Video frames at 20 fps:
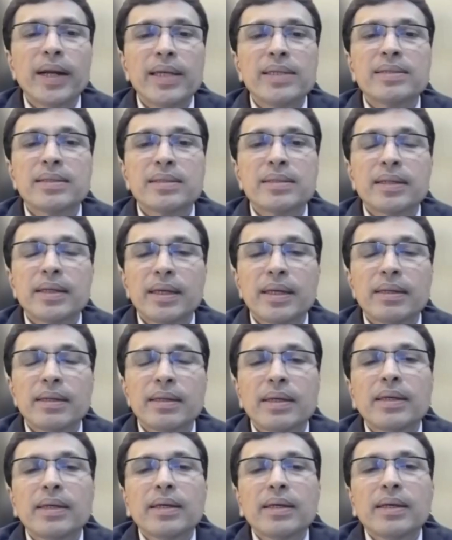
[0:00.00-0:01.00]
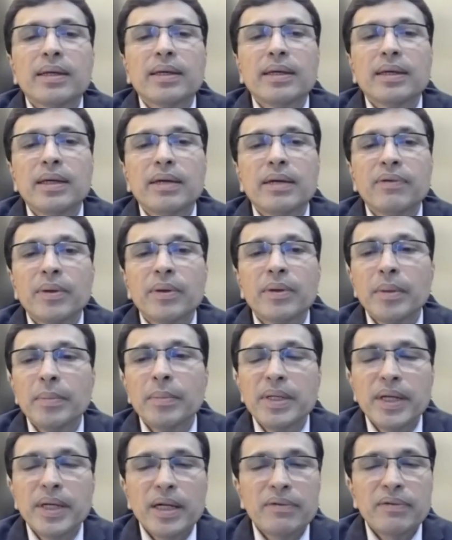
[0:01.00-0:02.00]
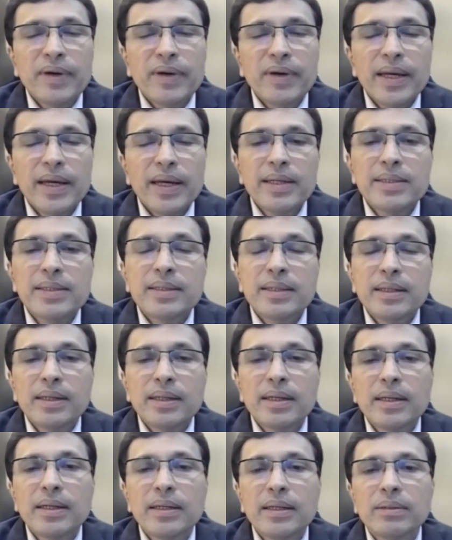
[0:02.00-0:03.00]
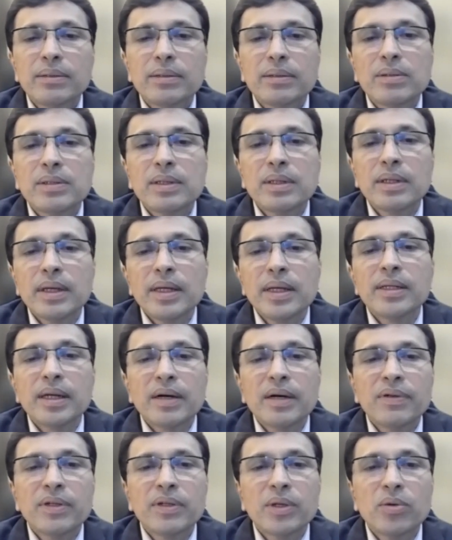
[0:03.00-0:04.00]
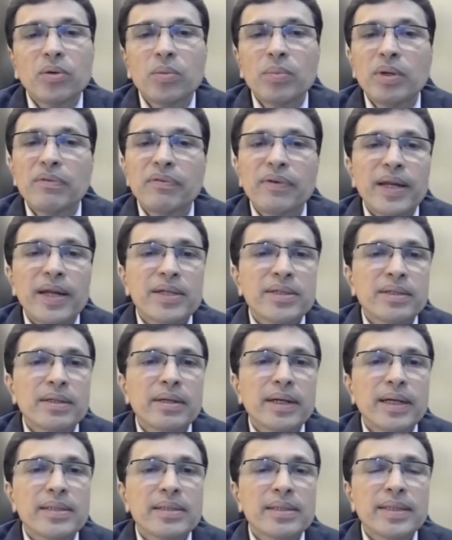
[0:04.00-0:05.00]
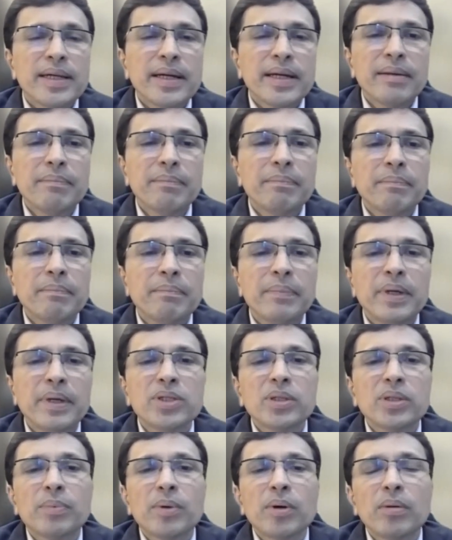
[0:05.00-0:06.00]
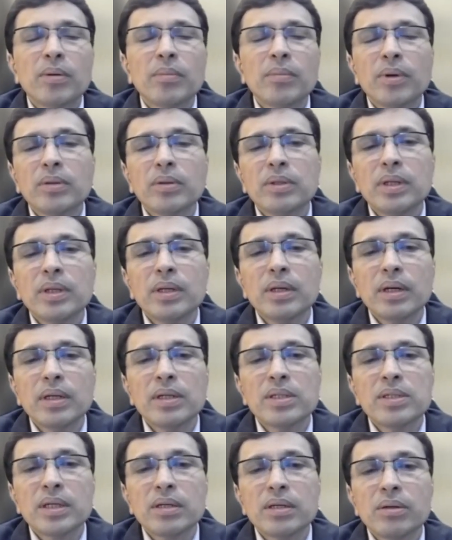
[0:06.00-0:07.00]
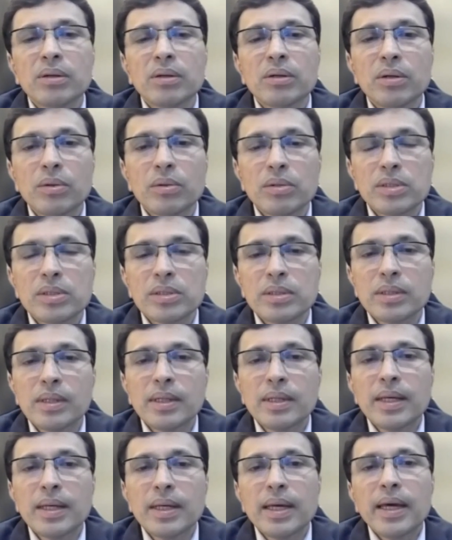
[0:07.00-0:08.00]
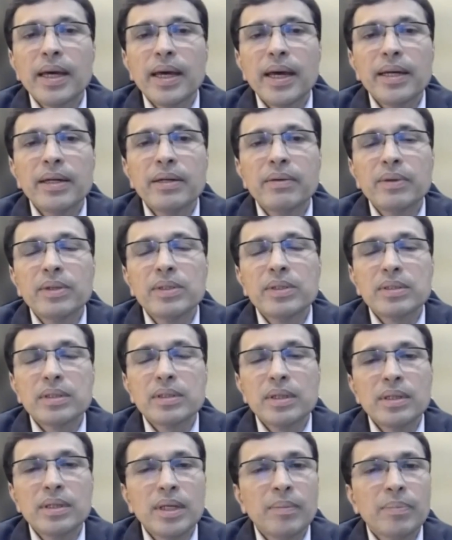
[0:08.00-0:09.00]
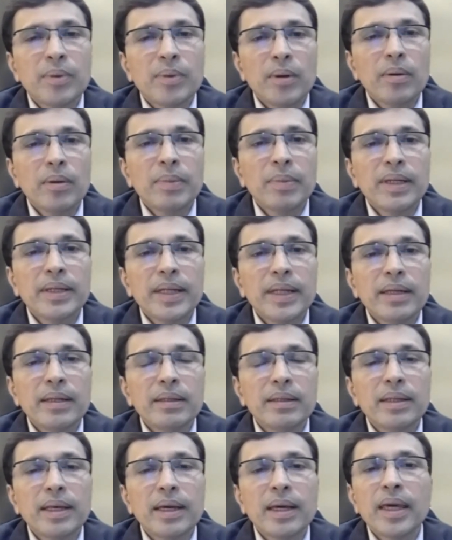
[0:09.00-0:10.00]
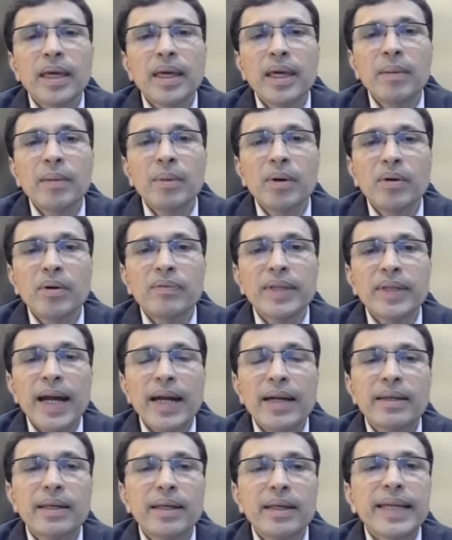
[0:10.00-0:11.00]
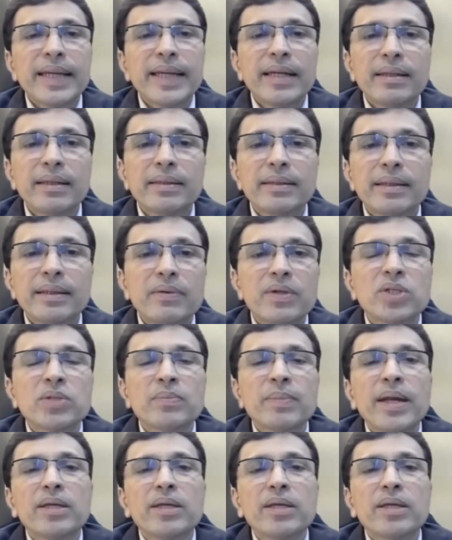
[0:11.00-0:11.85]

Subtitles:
a crisis again. If you remember, Bajaj Finance in 2008, after the global financial crisis, had a major problem on the unsecured loans. And it was in deep problem. But then they came out of that, they tightened their risk